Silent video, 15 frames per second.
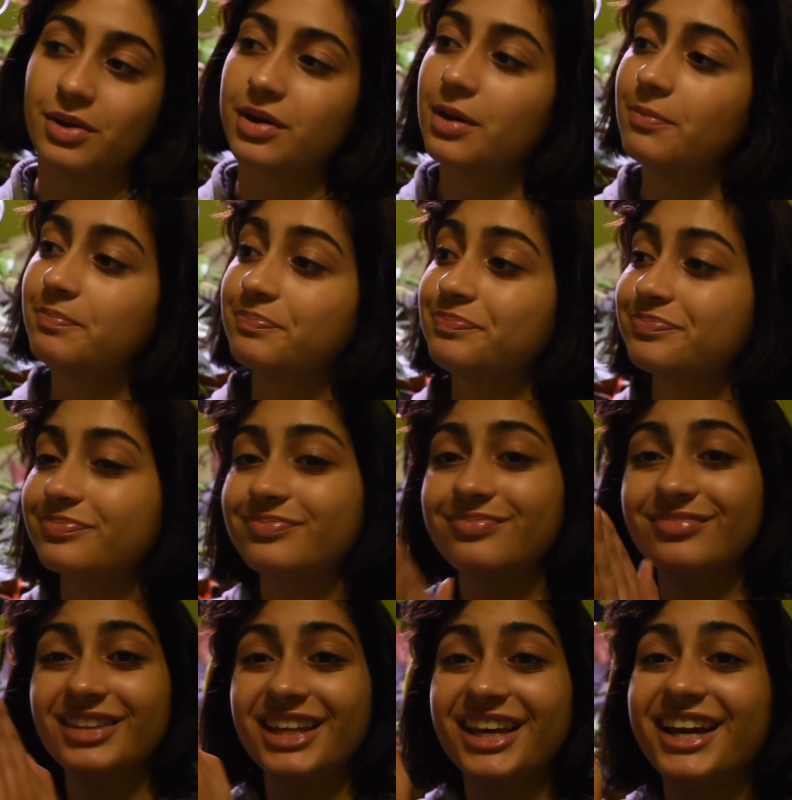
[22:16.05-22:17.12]
okay?
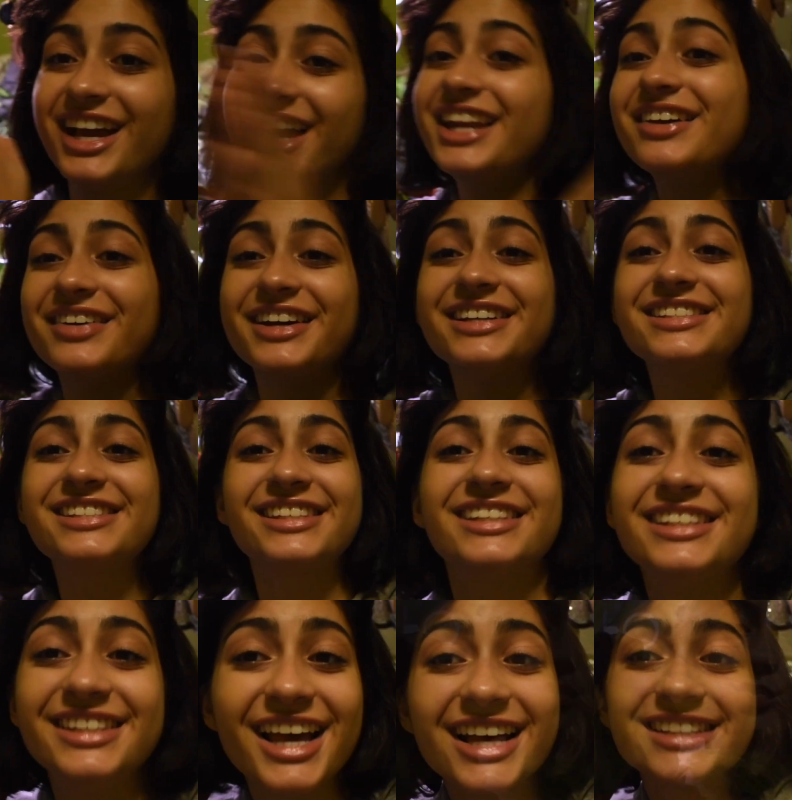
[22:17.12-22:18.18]
Anyways,
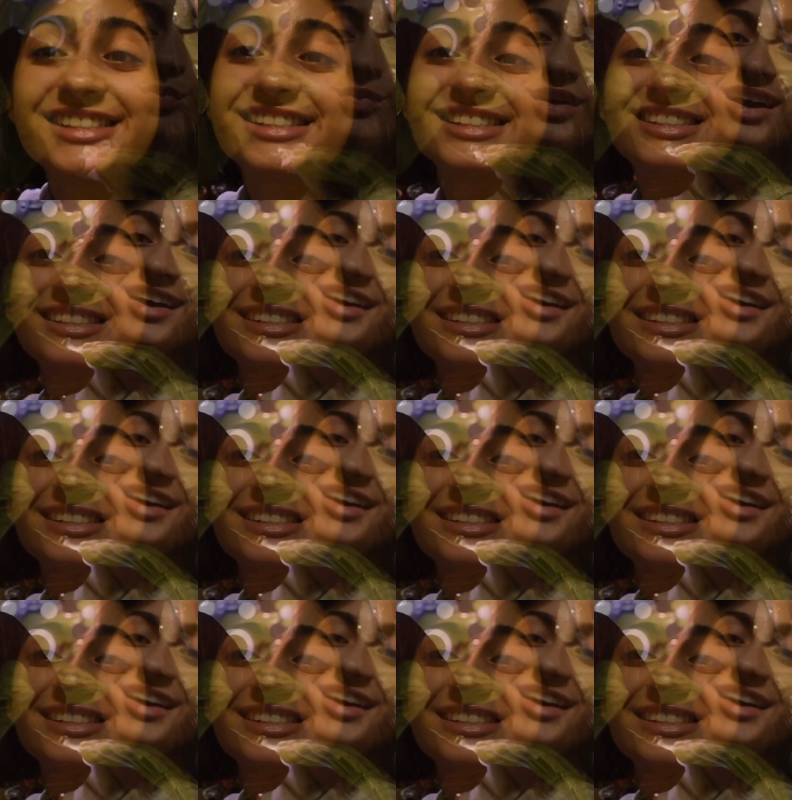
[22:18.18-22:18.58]
yes.